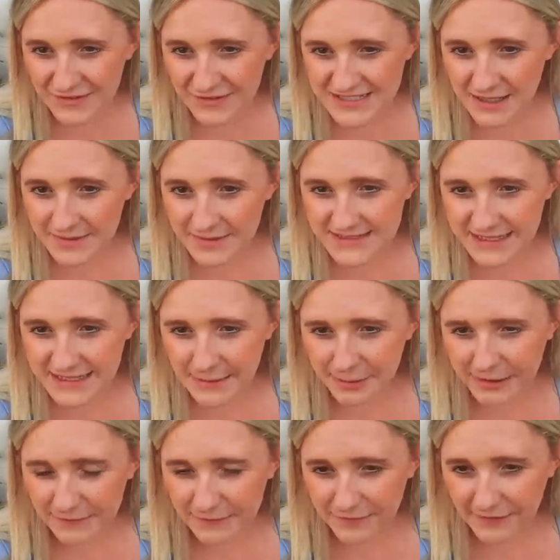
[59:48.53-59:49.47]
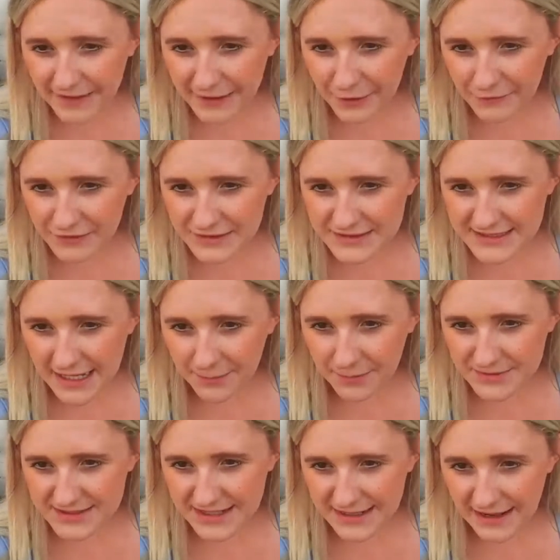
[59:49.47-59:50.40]
Every time I see a plane flying over in
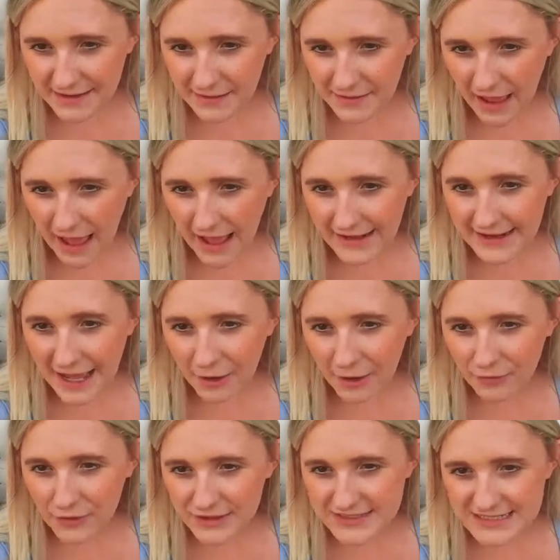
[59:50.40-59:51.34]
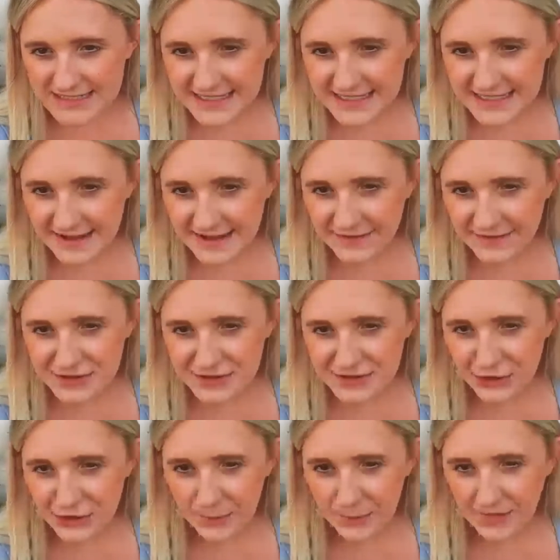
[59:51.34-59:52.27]
Cyprus, I now look to see if it is
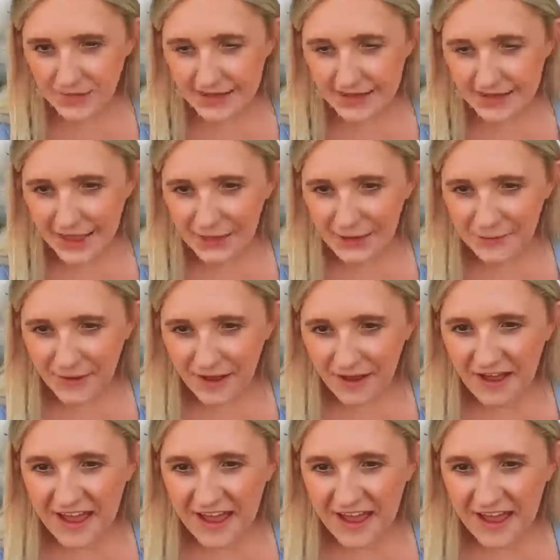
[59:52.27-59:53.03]
your plane, LOL.